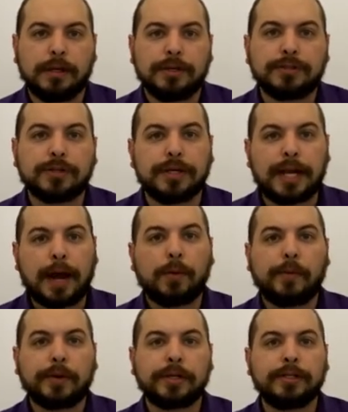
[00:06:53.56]
So now
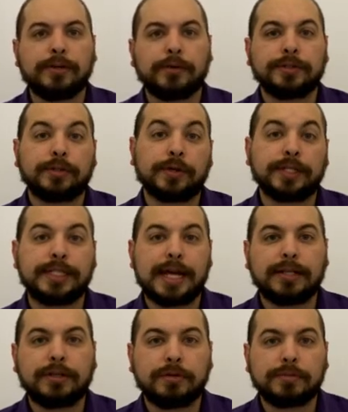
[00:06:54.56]
what we're going to do is we're going to
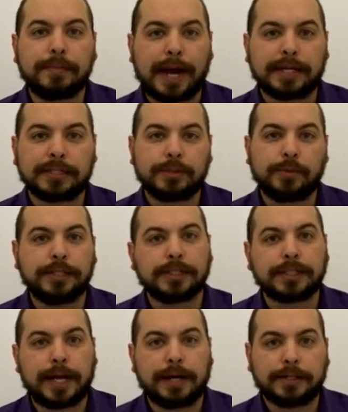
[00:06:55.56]
take those masses we
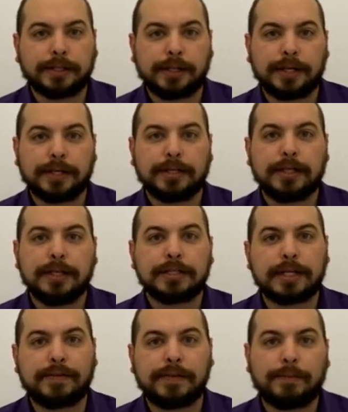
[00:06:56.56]
just calculated,
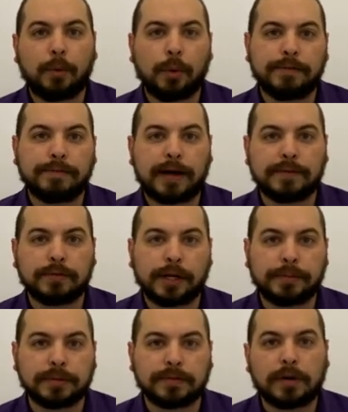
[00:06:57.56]
7.5
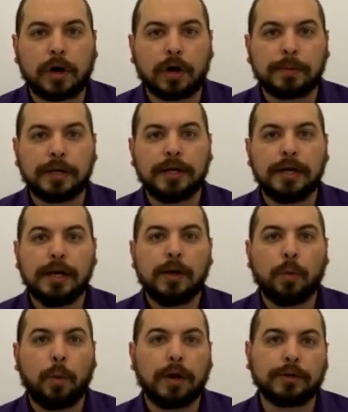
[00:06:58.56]
grams of carbon,
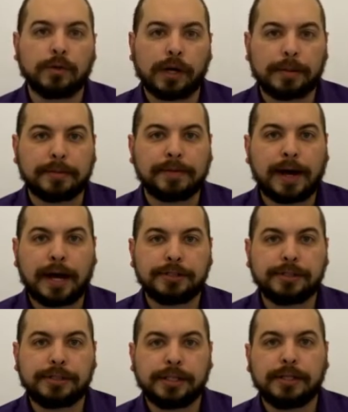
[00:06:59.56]
1 gram of
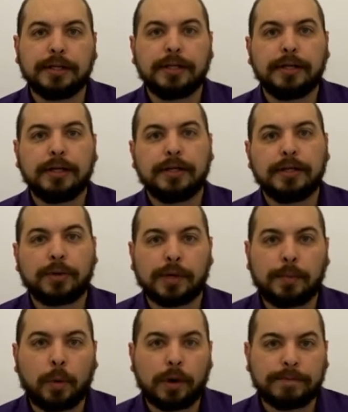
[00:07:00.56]
hydrogen,
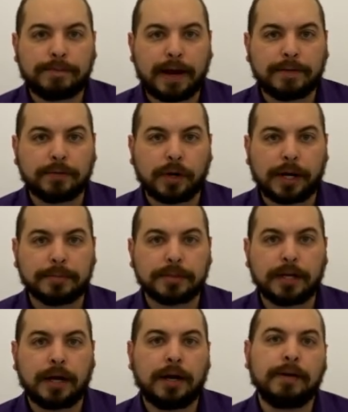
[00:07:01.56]
3.5 grams
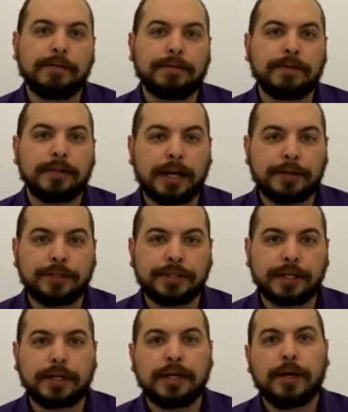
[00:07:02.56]
of
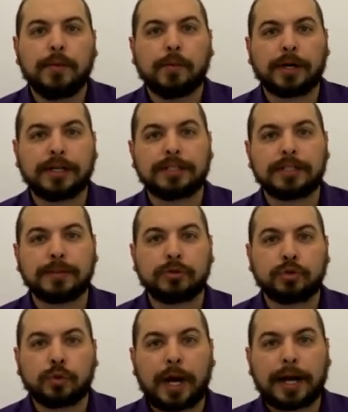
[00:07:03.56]
nitrogen. We're going to
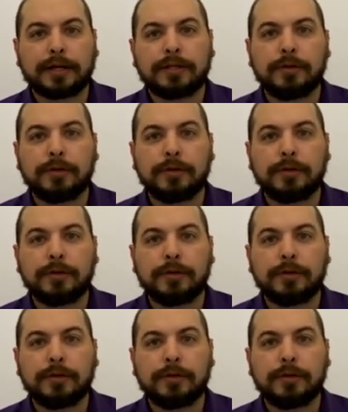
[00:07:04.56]
subtract